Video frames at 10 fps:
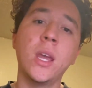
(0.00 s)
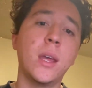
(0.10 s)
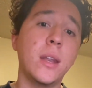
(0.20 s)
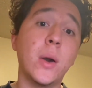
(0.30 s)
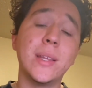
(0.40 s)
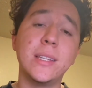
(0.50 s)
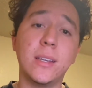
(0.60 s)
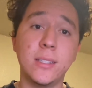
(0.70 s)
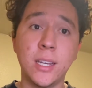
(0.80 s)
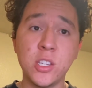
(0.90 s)
Now, in the
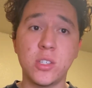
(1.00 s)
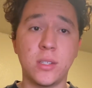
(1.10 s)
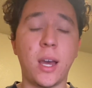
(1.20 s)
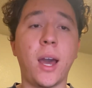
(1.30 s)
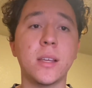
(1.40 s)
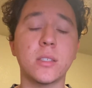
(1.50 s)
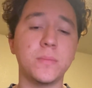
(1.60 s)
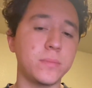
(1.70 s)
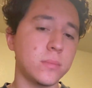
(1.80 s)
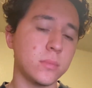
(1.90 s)
attention task,
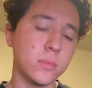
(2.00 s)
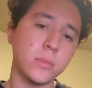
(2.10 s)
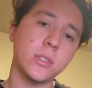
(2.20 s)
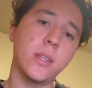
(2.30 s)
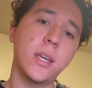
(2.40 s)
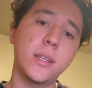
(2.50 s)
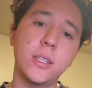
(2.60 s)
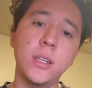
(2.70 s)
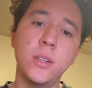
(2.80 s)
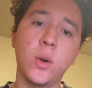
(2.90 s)
they
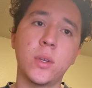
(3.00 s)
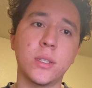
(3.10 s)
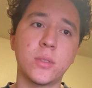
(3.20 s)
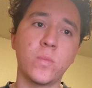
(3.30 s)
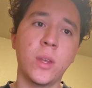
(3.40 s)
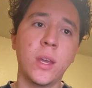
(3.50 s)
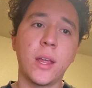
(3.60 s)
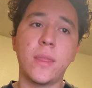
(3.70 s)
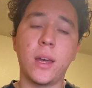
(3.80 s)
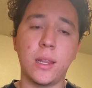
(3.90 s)
did notice
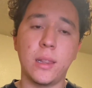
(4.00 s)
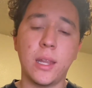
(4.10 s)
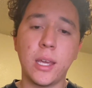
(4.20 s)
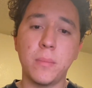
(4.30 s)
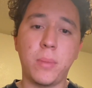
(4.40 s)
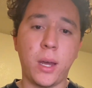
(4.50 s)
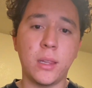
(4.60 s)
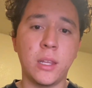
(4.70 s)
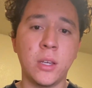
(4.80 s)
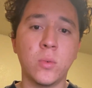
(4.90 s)
that late
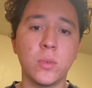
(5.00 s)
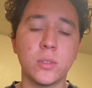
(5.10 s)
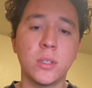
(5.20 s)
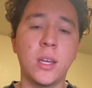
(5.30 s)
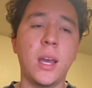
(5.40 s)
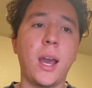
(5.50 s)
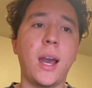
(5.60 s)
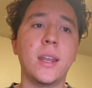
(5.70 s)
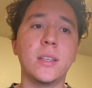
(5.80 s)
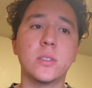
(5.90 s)
bilinguals
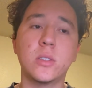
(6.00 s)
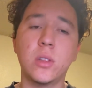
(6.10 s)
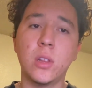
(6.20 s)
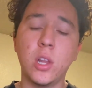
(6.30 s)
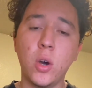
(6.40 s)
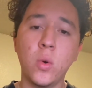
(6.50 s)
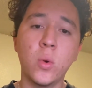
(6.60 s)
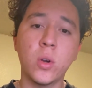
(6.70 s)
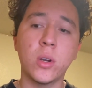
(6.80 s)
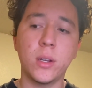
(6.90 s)
had a
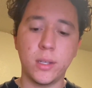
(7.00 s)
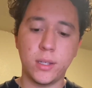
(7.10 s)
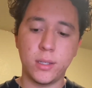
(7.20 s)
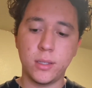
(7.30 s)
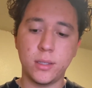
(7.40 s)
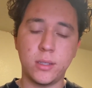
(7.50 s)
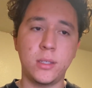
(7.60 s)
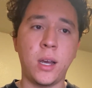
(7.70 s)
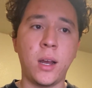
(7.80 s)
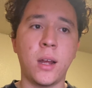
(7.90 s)
slower
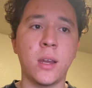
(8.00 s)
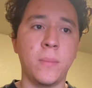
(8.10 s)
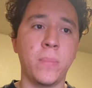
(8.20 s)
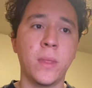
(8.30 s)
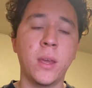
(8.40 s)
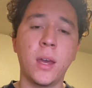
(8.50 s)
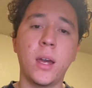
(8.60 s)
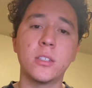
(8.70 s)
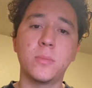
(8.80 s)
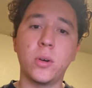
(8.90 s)
time
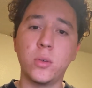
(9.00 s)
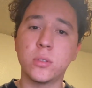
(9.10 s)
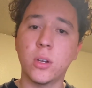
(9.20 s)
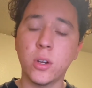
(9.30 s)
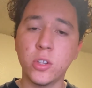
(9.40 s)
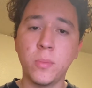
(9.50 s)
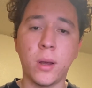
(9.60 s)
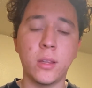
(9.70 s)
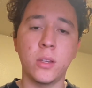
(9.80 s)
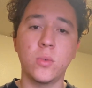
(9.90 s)
as opposed to early
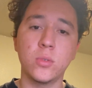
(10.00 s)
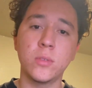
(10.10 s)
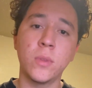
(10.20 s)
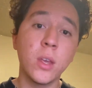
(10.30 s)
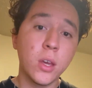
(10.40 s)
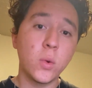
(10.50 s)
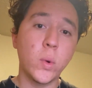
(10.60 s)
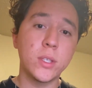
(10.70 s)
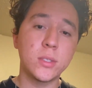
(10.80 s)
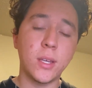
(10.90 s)
bilinguals,
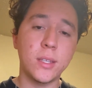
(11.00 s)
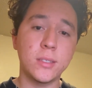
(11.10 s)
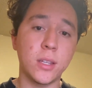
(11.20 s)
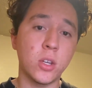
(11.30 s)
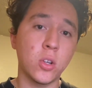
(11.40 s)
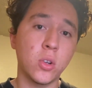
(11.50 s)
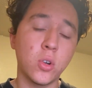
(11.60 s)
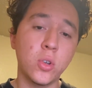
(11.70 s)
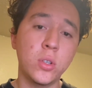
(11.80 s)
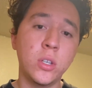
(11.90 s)
which states that the
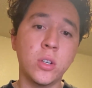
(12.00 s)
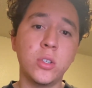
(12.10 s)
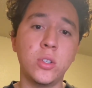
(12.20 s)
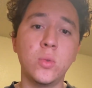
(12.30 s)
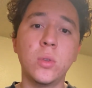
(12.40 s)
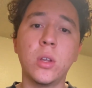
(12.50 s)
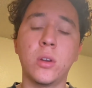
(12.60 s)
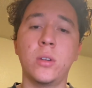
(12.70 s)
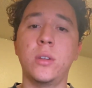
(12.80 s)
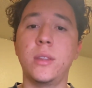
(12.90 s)
earlier you
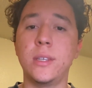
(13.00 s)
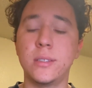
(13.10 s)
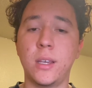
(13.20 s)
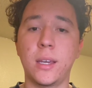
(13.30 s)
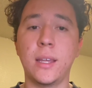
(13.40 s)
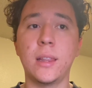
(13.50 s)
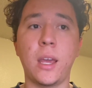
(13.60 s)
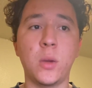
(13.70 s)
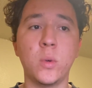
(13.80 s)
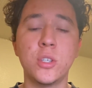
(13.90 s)
learn the second
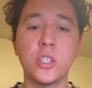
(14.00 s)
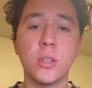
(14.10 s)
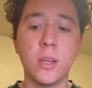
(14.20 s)
language,